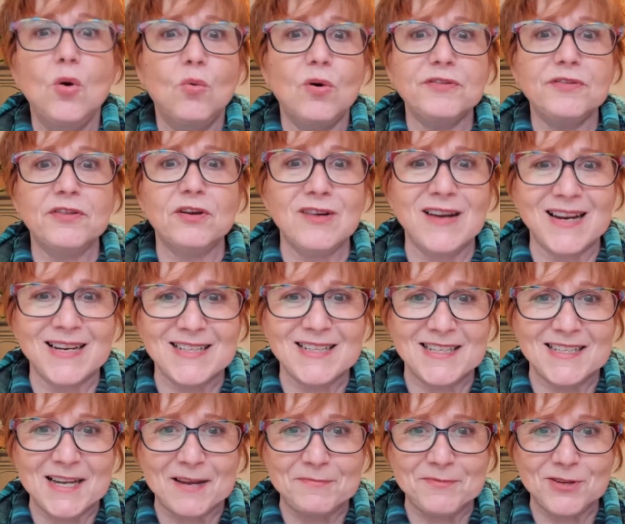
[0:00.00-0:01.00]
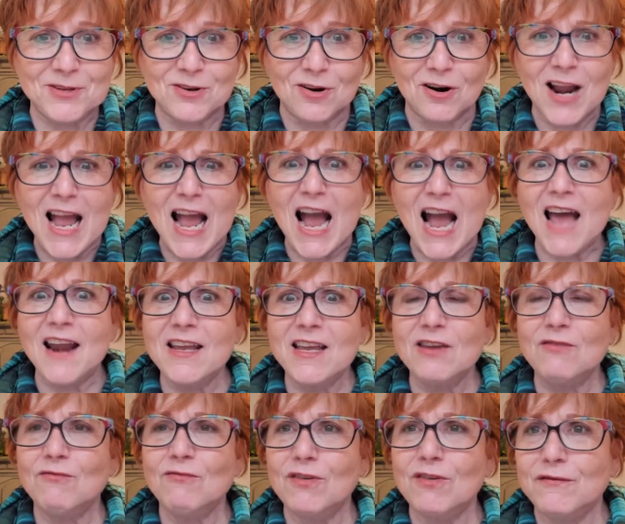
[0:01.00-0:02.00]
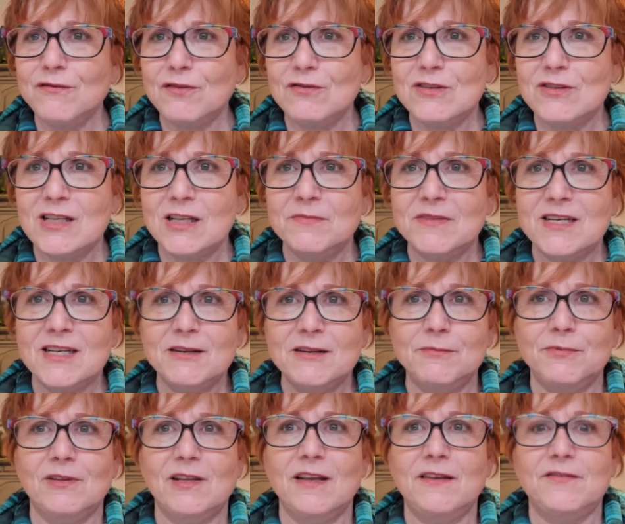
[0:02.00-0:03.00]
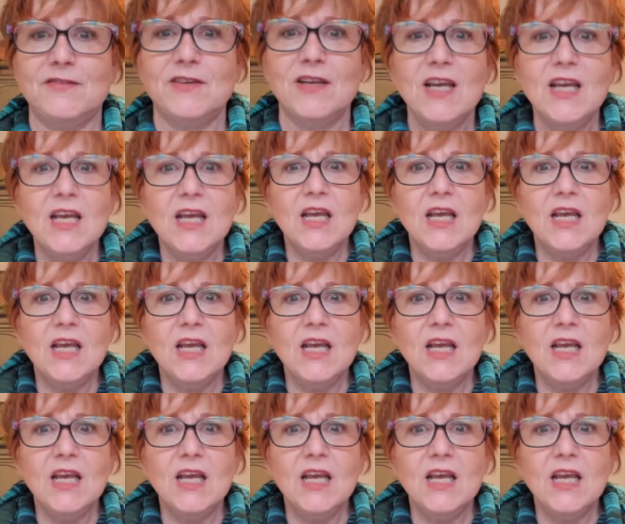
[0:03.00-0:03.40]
what their next steps are, how to get rid of those limiting beliefs.